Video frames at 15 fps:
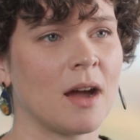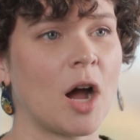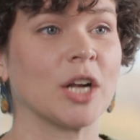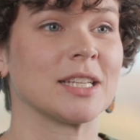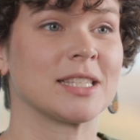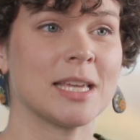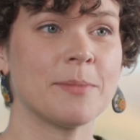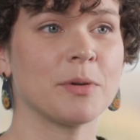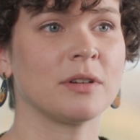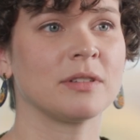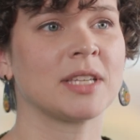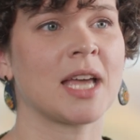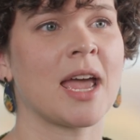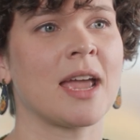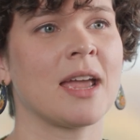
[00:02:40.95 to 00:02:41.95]
On a typical
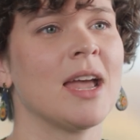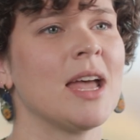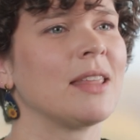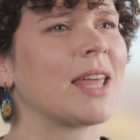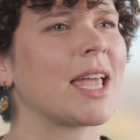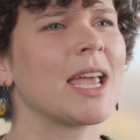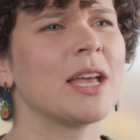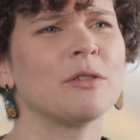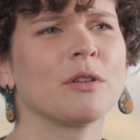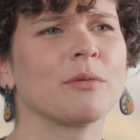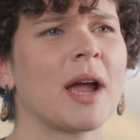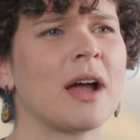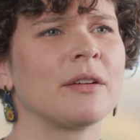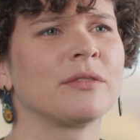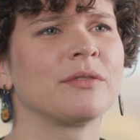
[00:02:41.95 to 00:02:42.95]
day, they handle
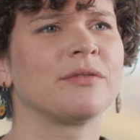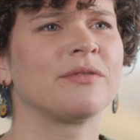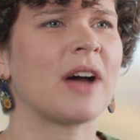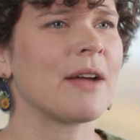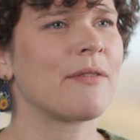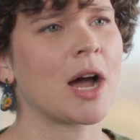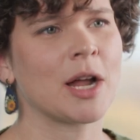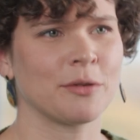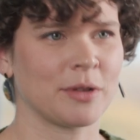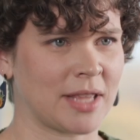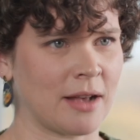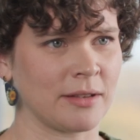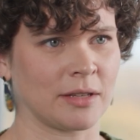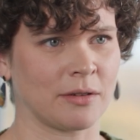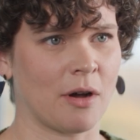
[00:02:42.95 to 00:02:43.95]
around
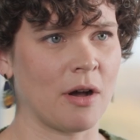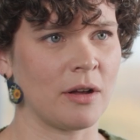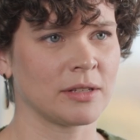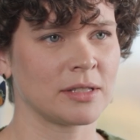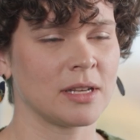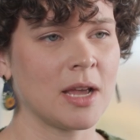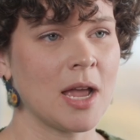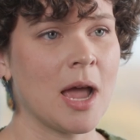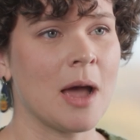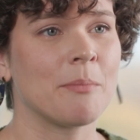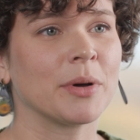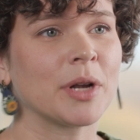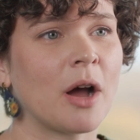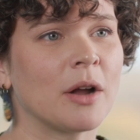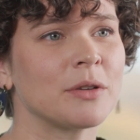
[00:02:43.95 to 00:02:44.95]
500,000 calls,
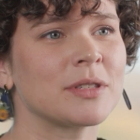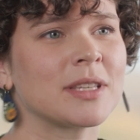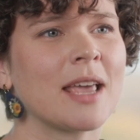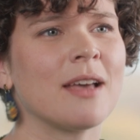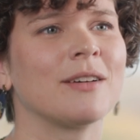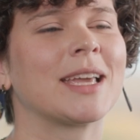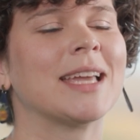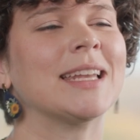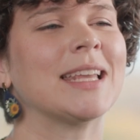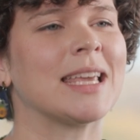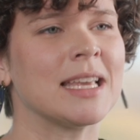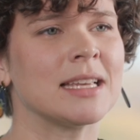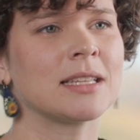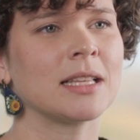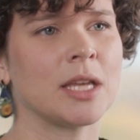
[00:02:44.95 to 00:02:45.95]
but Autoscale can
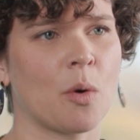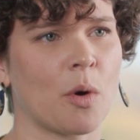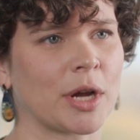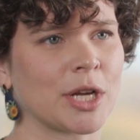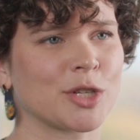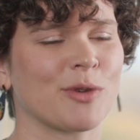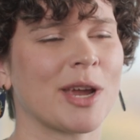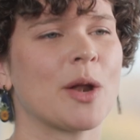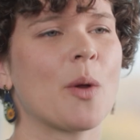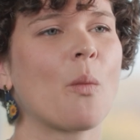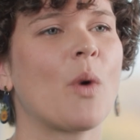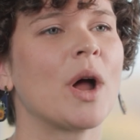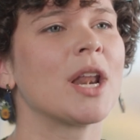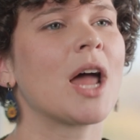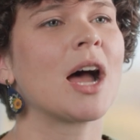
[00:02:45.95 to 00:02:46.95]
easily orchestrate
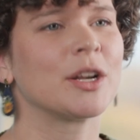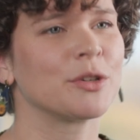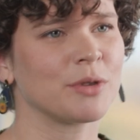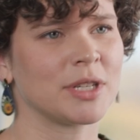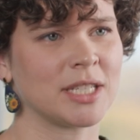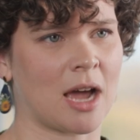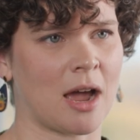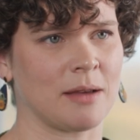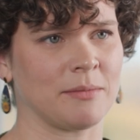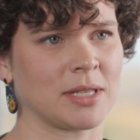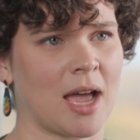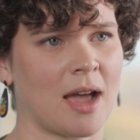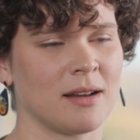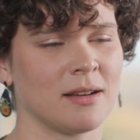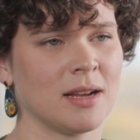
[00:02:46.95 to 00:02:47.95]
100 times
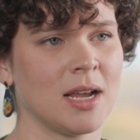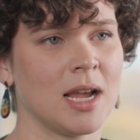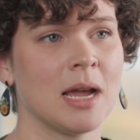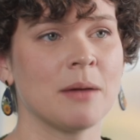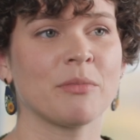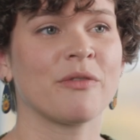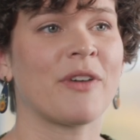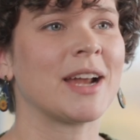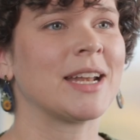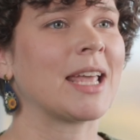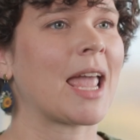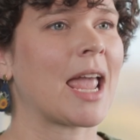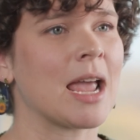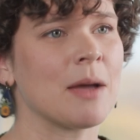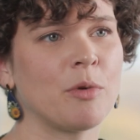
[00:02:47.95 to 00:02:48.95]
that,
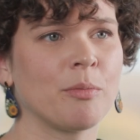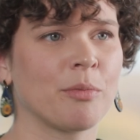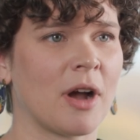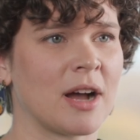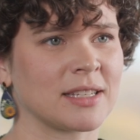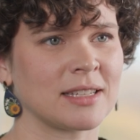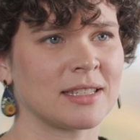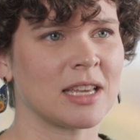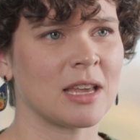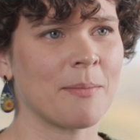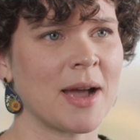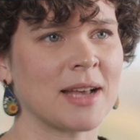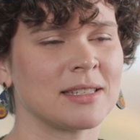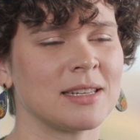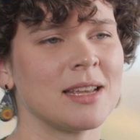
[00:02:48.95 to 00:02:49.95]
providing ample processing
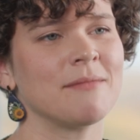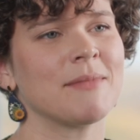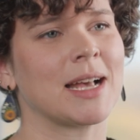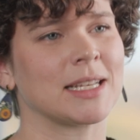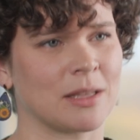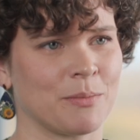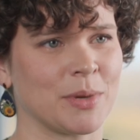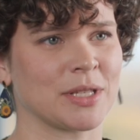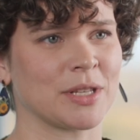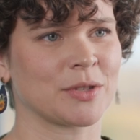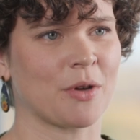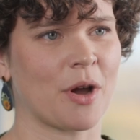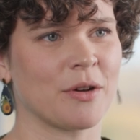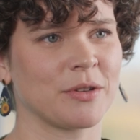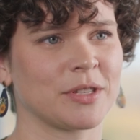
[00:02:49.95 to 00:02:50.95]
capacity as the business
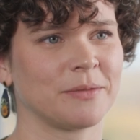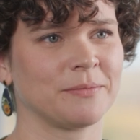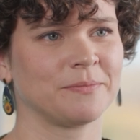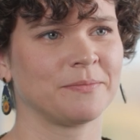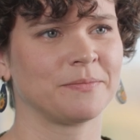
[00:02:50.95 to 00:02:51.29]
grows.